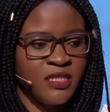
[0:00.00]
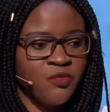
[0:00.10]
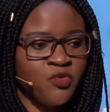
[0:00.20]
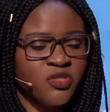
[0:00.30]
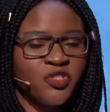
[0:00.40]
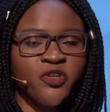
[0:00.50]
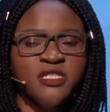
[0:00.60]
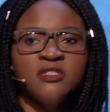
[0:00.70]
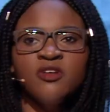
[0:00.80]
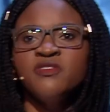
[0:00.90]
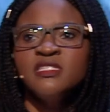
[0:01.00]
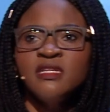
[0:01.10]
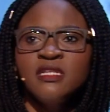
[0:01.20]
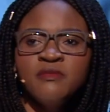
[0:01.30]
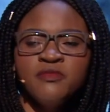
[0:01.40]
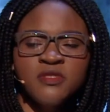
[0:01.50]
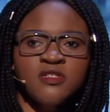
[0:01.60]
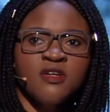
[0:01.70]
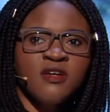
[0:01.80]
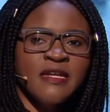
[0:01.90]
They broke 13 of his
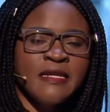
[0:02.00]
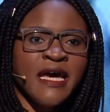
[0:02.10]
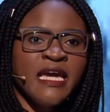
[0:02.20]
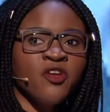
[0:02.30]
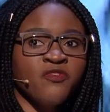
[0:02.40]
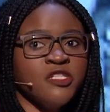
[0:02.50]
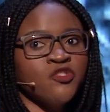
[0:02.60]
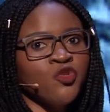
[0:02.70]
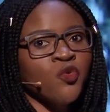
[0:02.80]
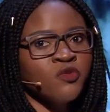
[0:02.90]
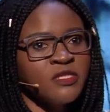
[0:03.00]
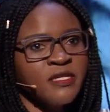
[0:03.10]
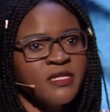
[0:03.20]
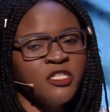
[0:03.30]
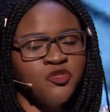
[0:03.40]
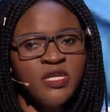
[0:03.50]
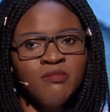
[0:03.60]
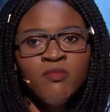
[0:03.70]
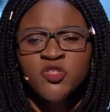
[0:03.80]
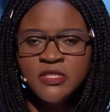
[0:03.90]
lips, 9 of his toes. It took
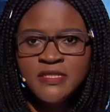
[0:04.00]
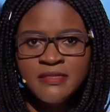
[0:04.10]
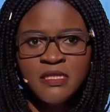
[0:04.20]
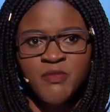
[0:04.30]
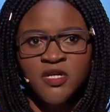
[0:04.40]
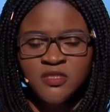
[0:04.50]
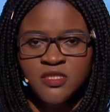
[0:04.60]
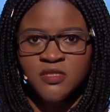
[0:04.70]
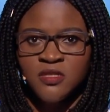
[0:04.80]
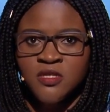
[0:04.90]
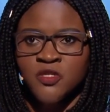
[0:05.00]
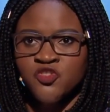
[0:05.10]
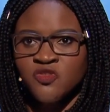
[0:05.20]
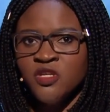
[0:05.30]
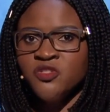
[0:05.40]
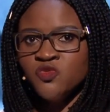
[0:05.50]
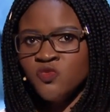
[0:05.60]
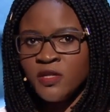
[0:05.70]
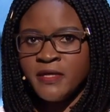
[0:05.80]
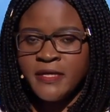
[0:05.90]
him about 6 months to learn to
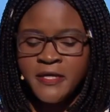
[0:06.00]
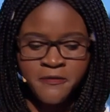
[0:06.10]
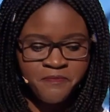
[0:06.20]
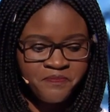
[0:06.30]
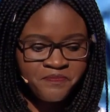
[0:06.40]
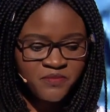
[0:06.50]
walk again.